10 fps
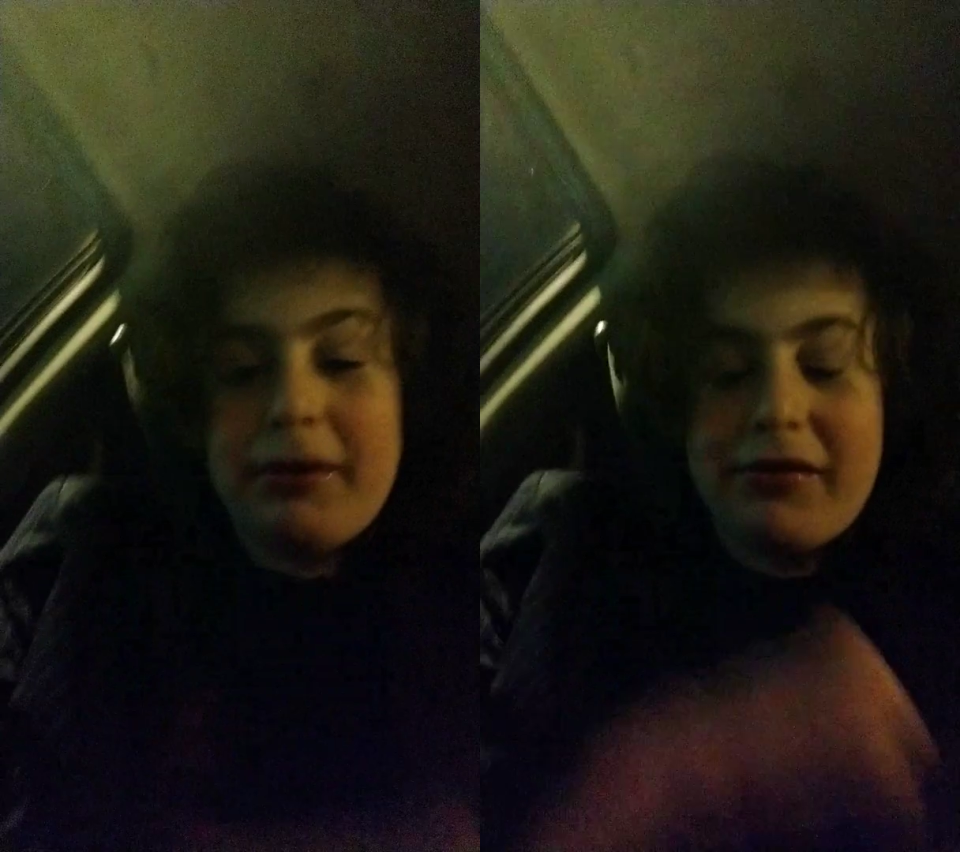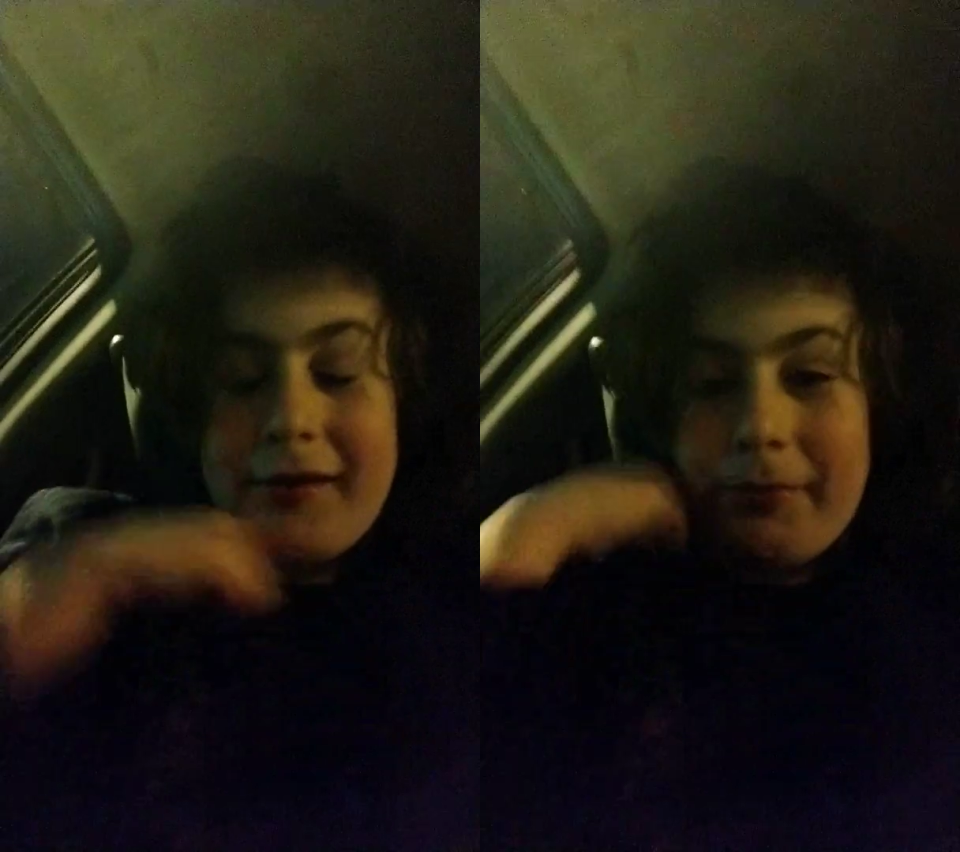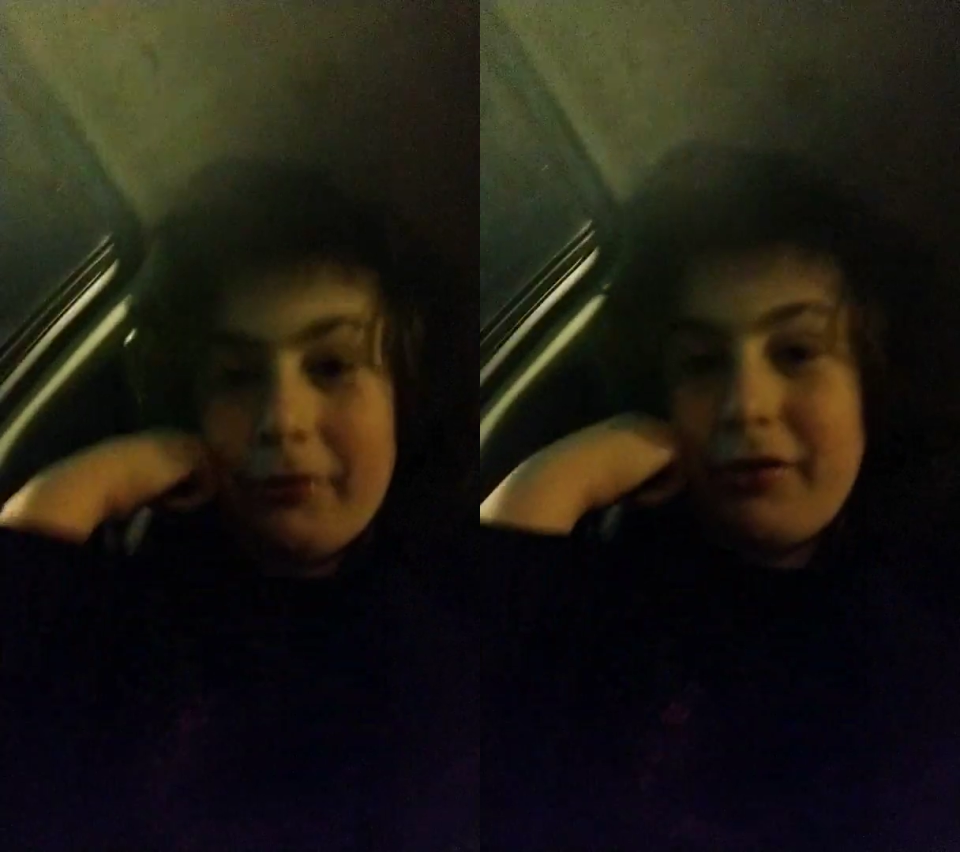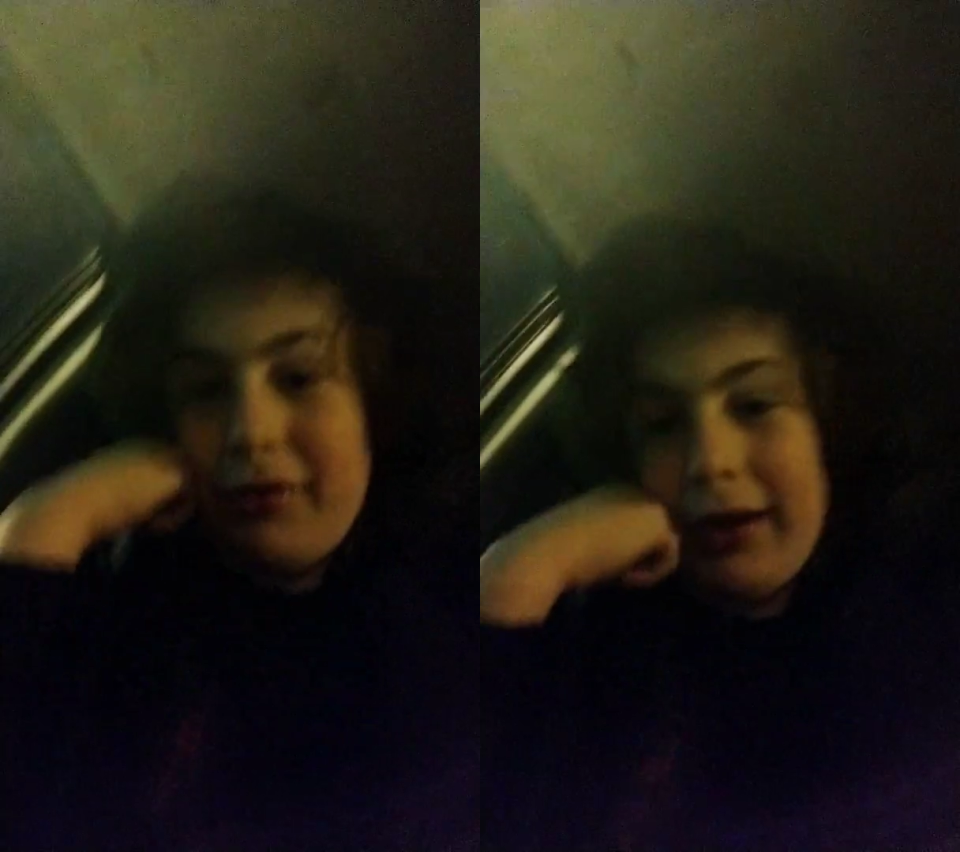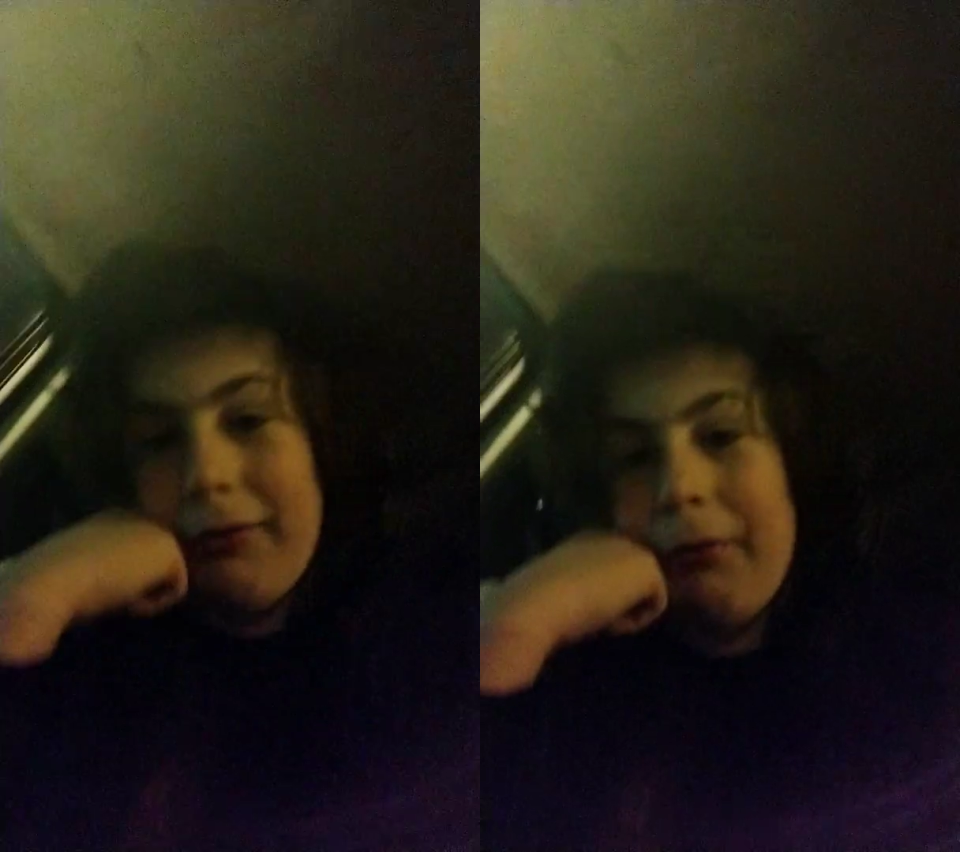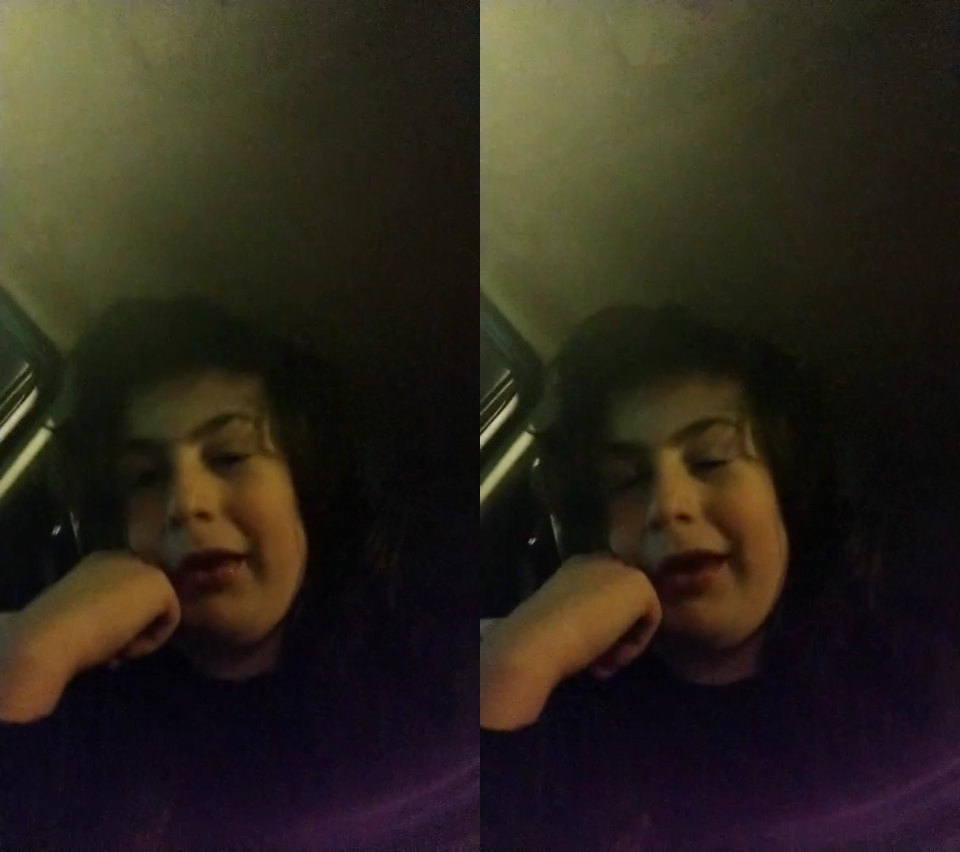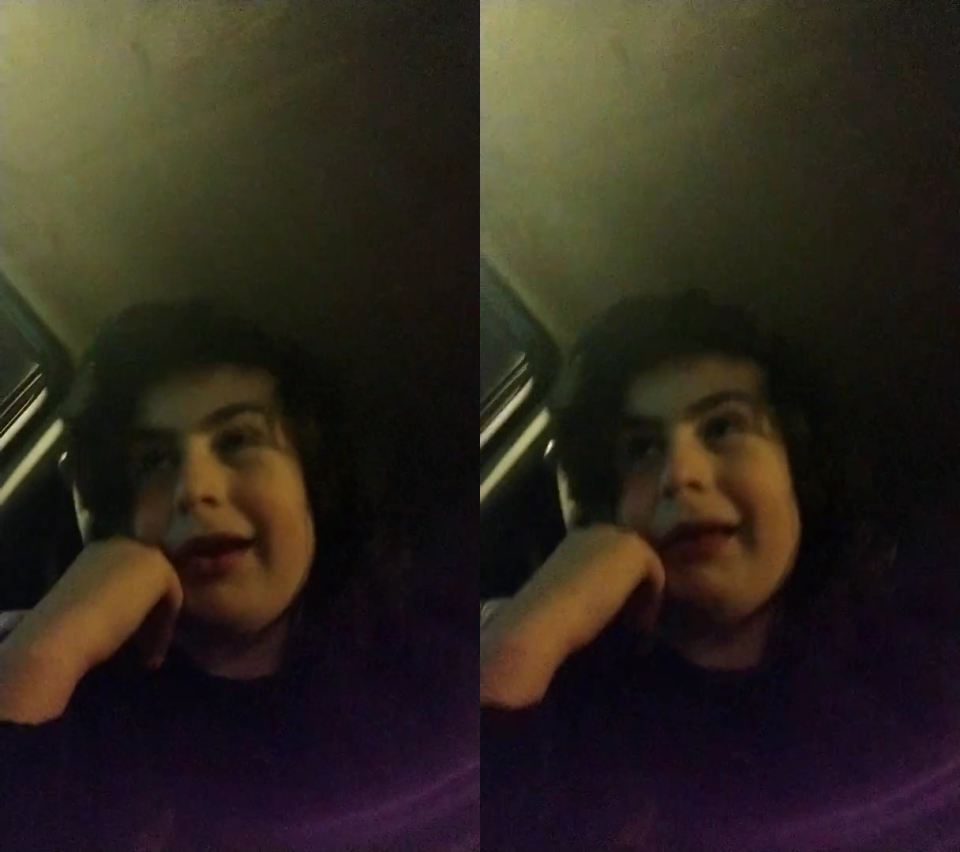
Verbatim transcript: missed opportunity really